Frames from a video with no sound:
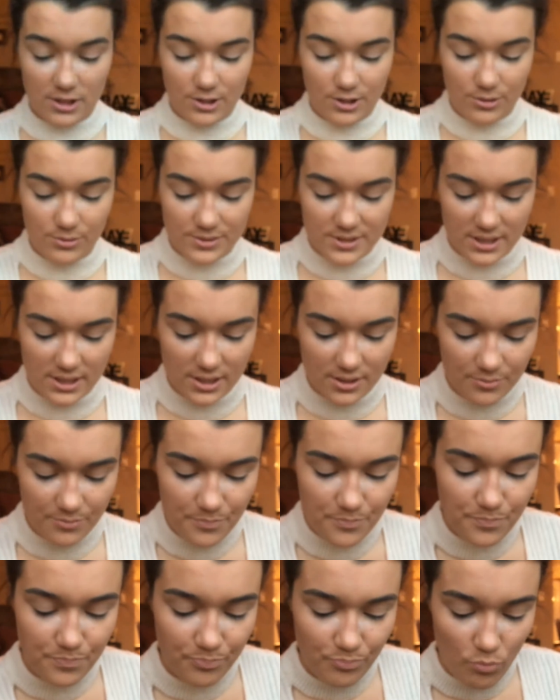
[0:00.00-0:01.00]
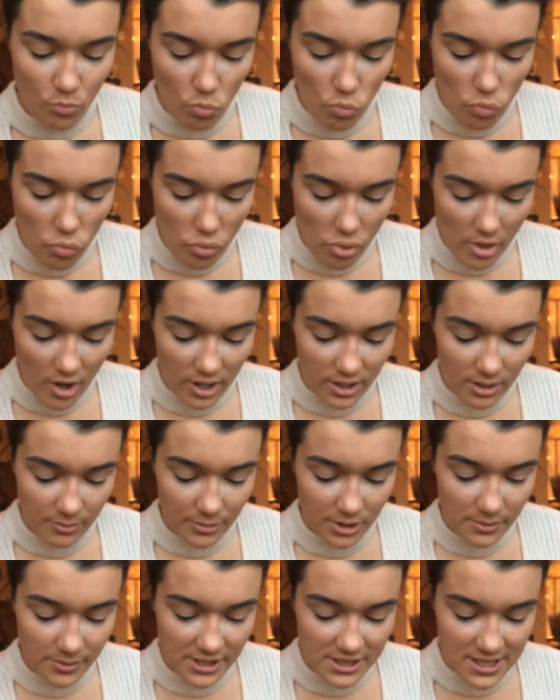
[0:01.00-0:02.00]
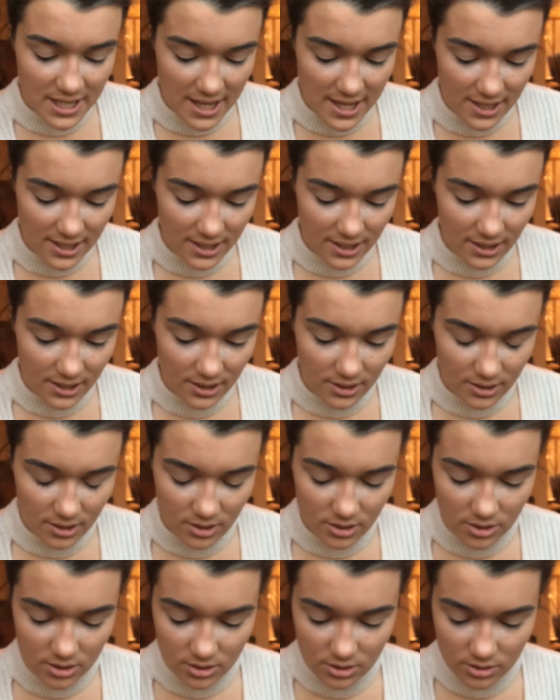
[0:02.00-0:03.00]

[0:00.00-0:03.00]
using. And I'm going to be taking,